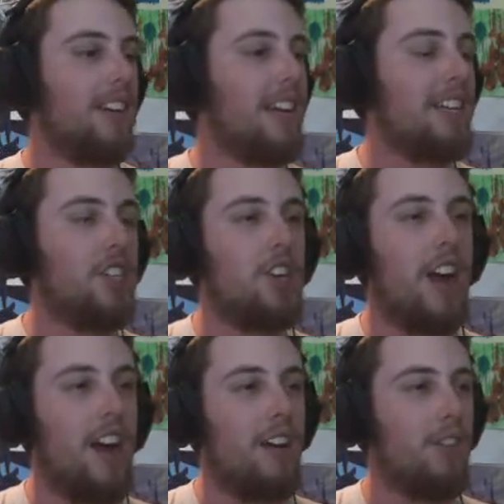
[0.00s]
Yes, you
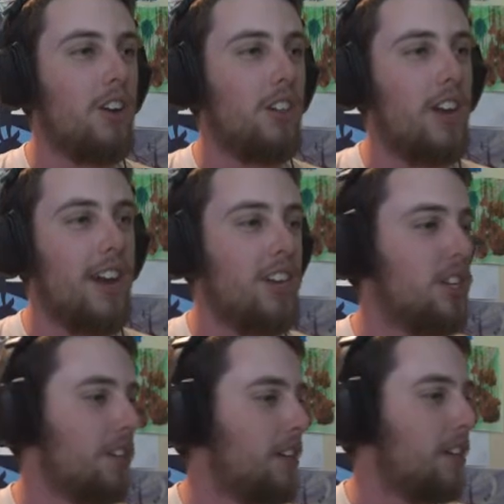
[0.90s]
have. You're a liar,
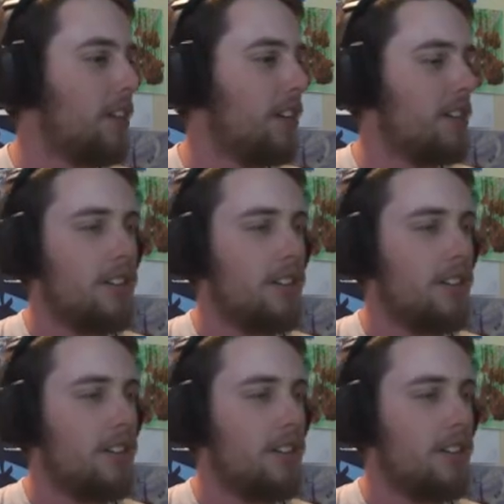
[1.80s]
Chilly.